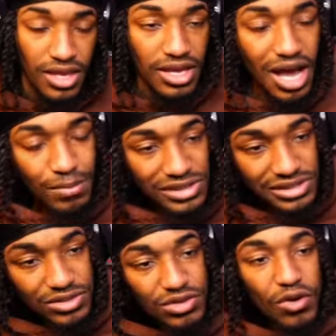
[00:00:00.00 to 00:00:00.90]
I'm going to
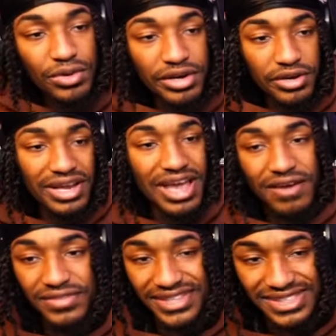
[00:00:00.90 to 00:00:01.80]
still go in there and
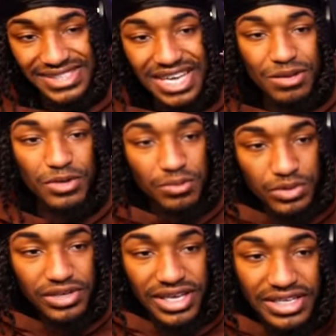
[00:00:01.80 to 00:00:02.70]
have the same
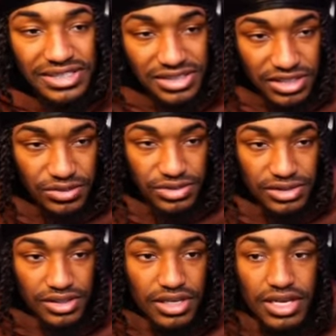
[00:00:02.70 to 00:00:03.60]
communication skills.
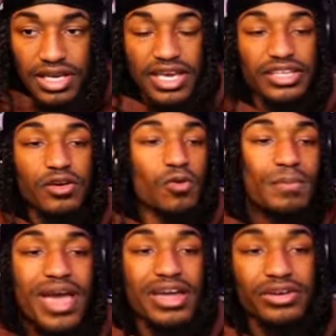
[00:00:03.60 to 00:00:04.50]
It don't
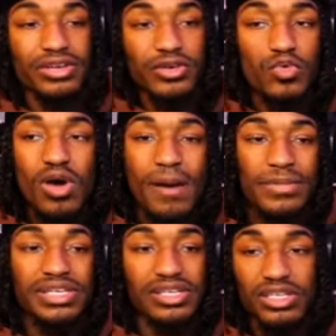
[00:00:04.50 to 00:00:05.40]
matter who I
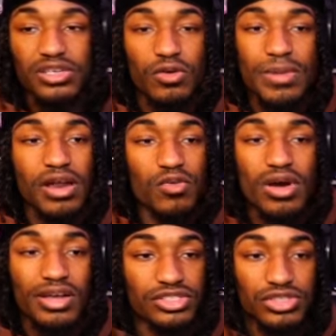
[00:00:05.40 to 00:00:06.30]
meet. It don't matter who I
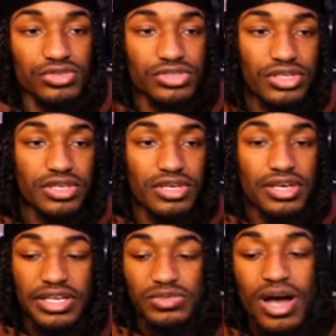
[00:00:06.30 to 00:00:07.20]
introduce.
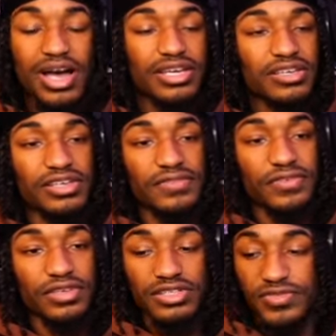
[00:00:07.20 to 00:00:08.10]
That's why if
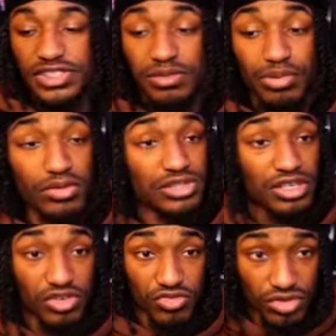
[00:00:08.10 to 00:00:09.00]
it's approaching a
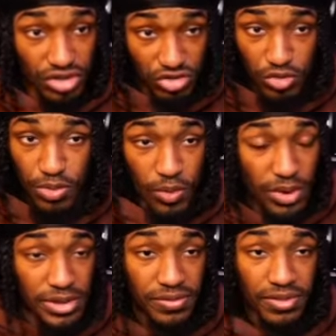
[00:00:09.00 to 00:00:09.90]
group of women,